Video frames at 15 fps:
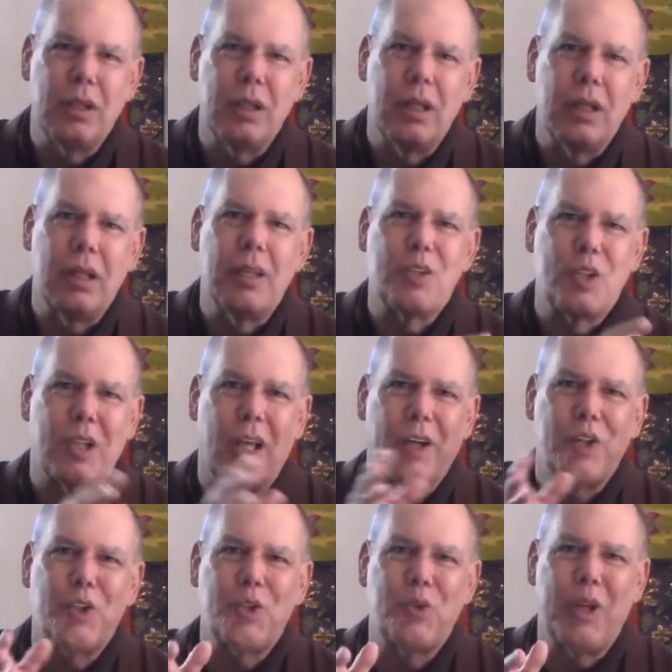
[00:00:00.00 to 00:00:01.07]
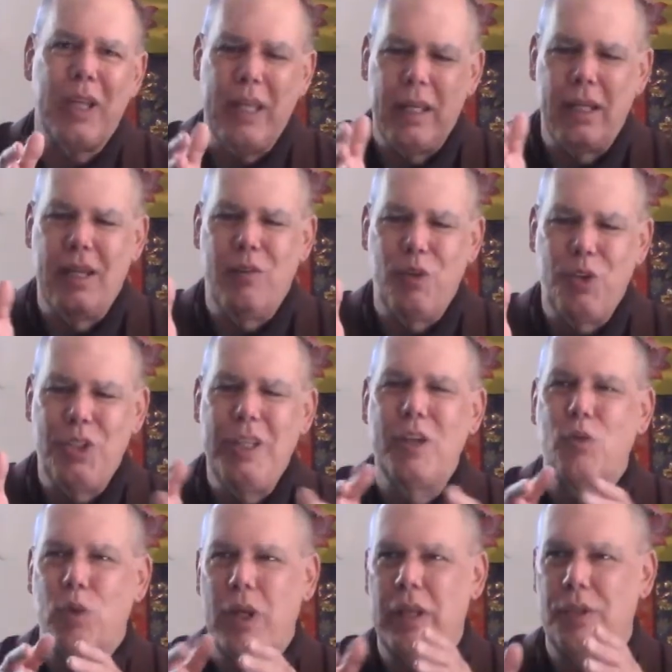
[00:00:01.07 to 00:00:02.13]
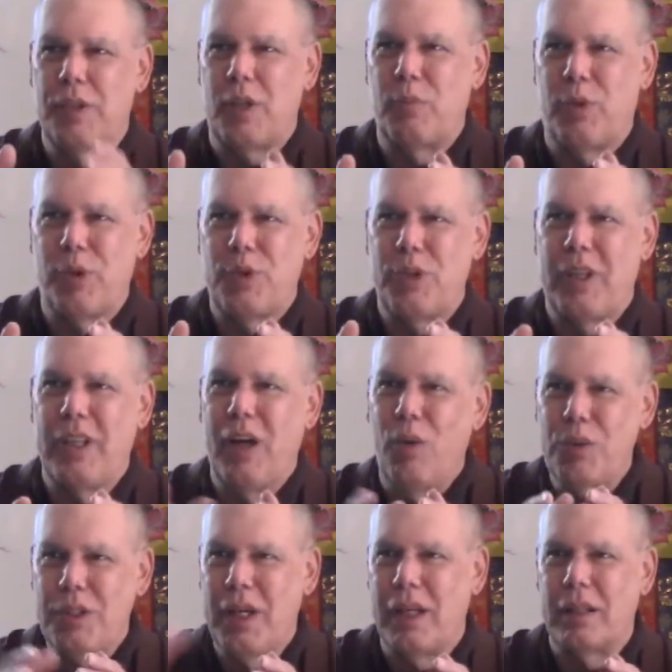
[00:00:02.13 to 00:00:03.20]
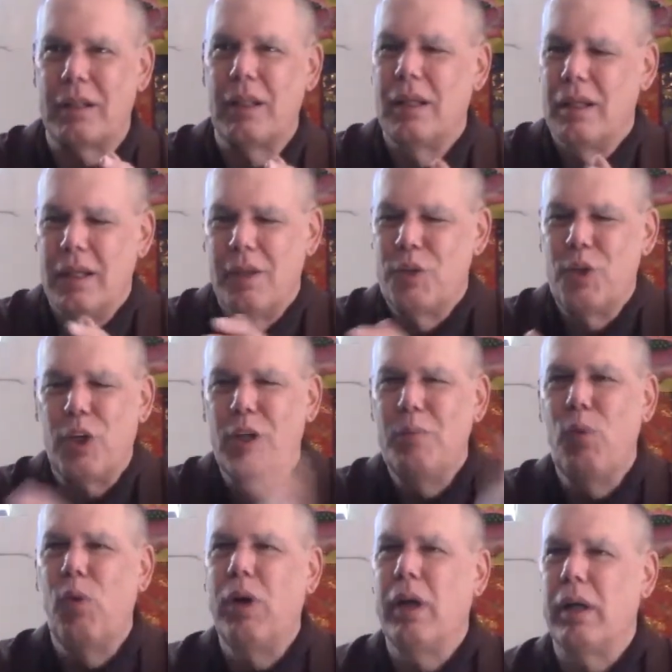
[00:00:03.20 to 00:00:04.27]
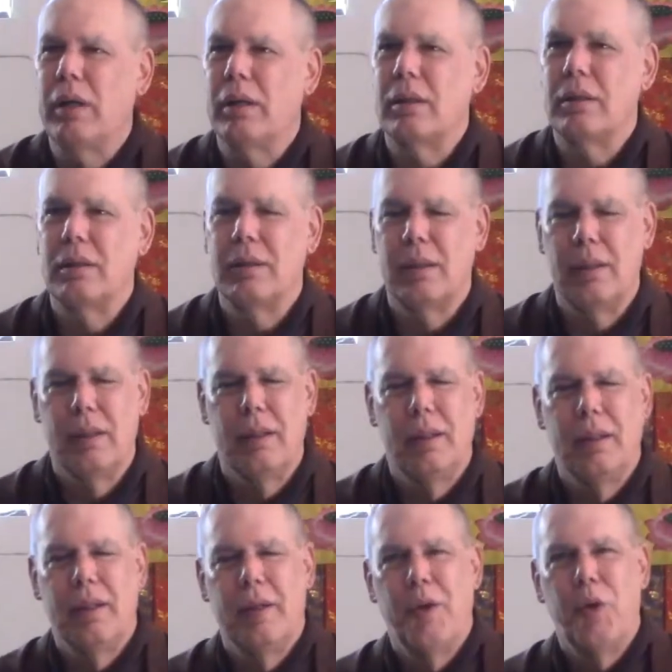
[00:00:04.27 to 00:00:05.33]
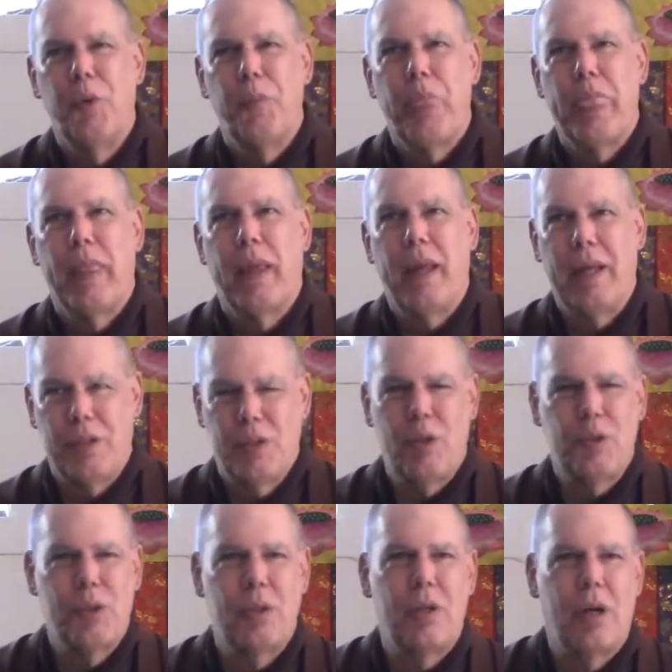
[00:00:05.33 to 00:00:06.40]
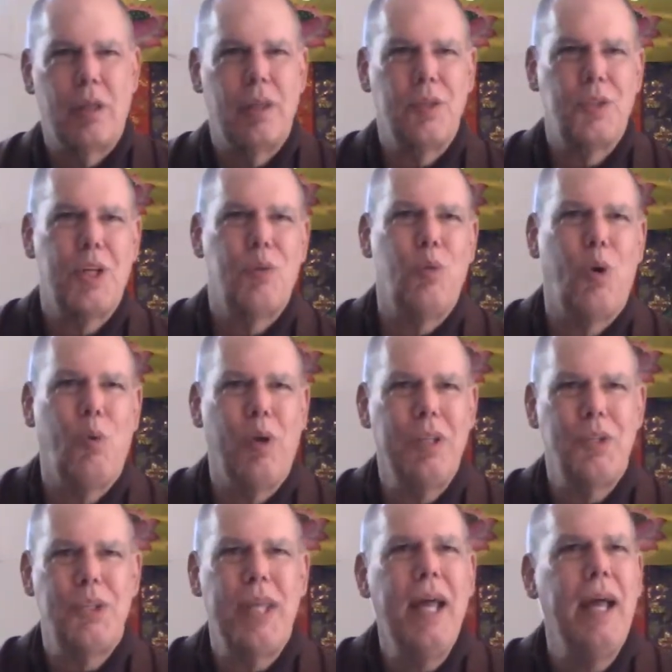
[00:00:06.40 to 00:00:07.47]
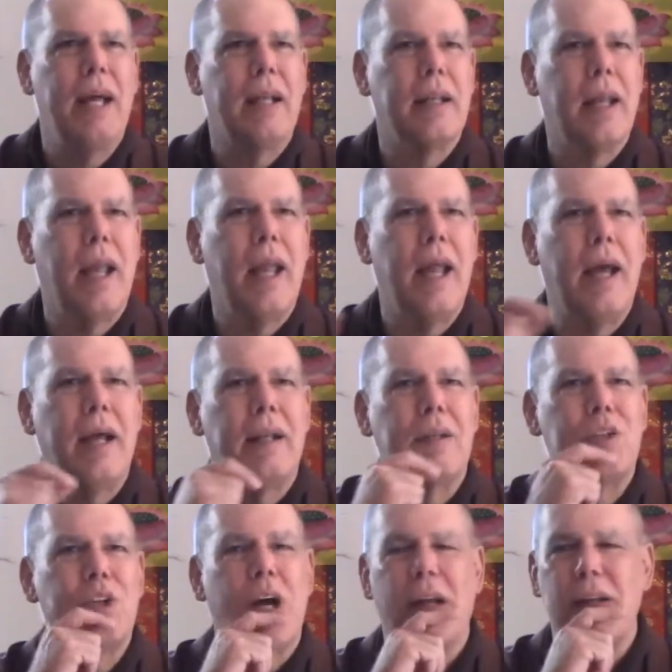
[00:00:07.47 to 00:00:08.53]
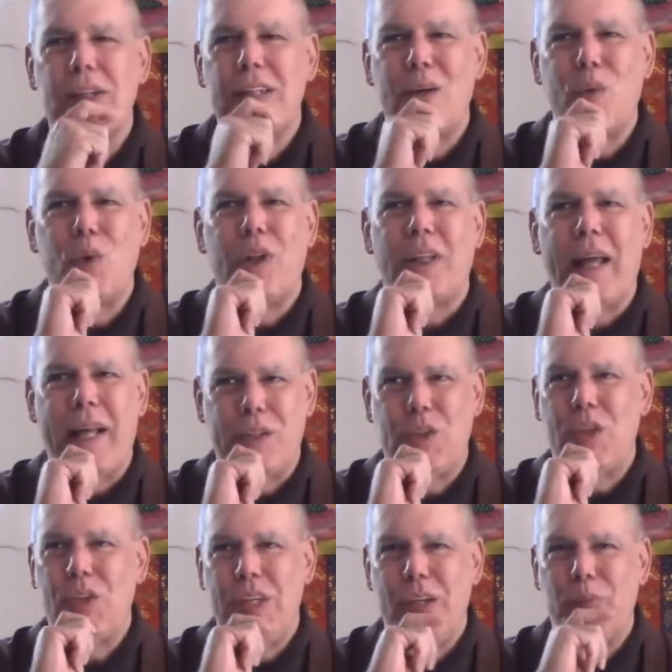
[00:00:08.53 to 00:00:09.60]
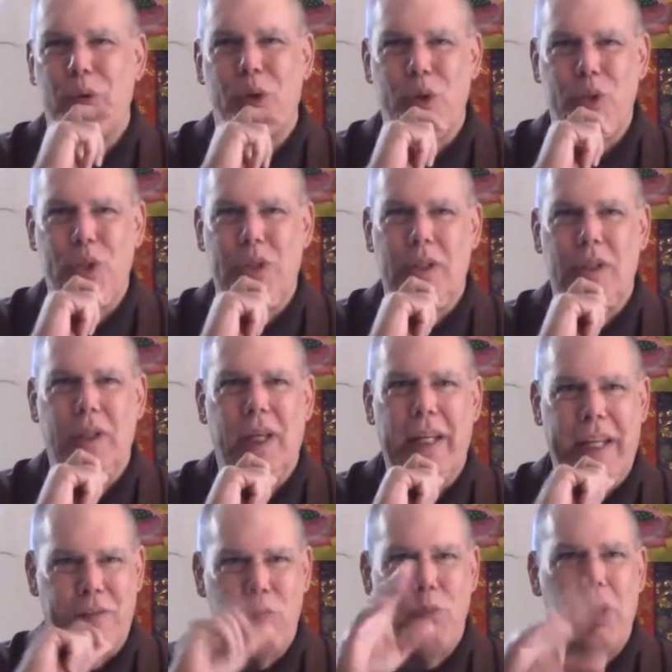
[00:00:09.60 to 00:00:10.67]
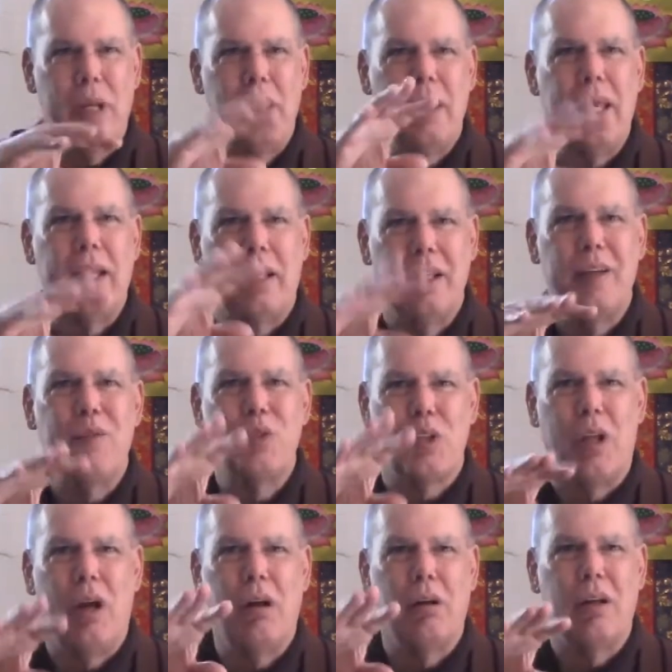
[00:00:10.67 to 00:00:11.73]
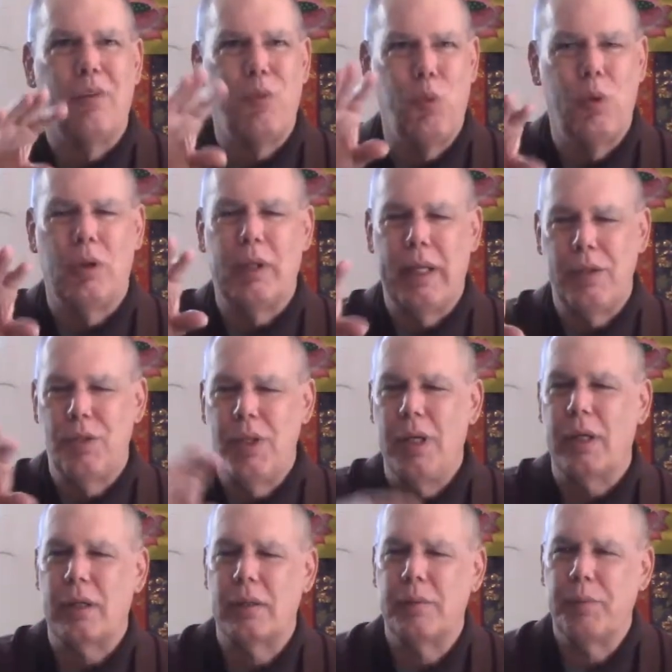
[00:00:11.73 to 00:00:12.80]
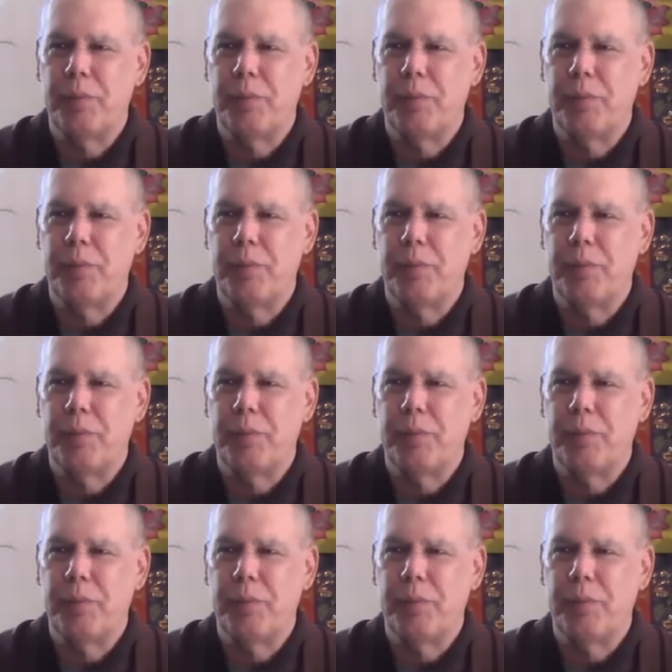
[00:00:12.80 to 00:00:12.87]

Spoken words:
in his luxury, he had never seen a really sick person. They always took him away. And so Siddhartha said, well, what's that? And Chana said, well, that's a sick person. And everybody that lives long enough will get sick.